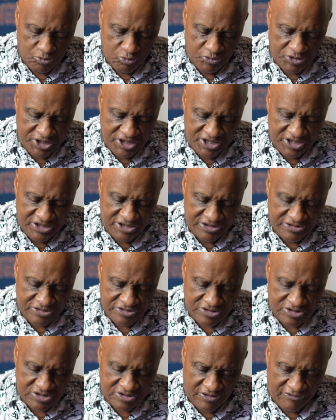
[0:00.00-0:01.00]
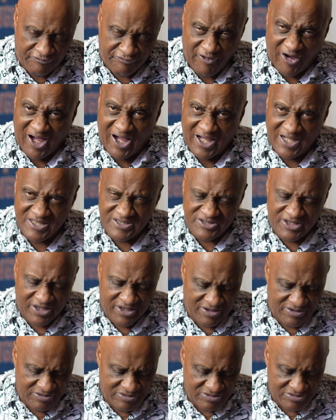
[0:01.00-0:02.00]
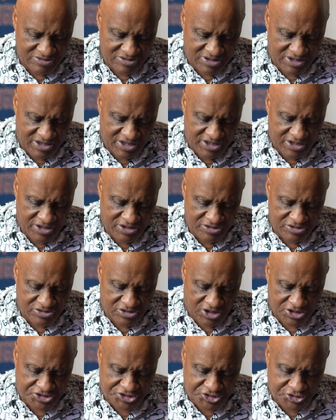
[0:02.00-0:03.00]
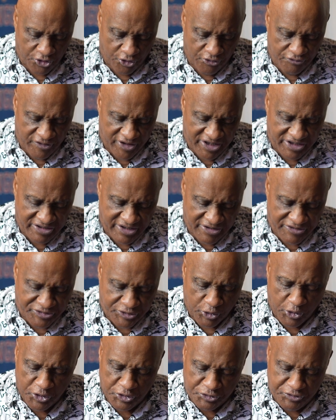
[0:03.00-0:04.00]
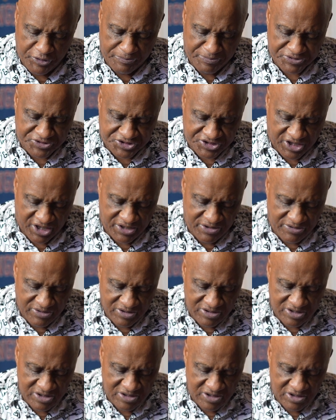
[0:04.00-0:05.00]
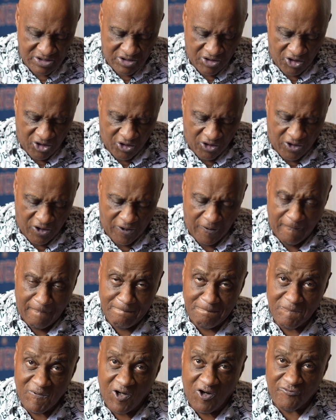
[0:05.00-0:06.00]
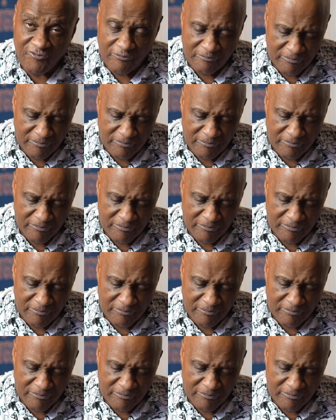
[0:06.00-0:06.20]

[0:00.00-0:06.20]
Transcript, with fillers: We find that in a survey that 33% um, of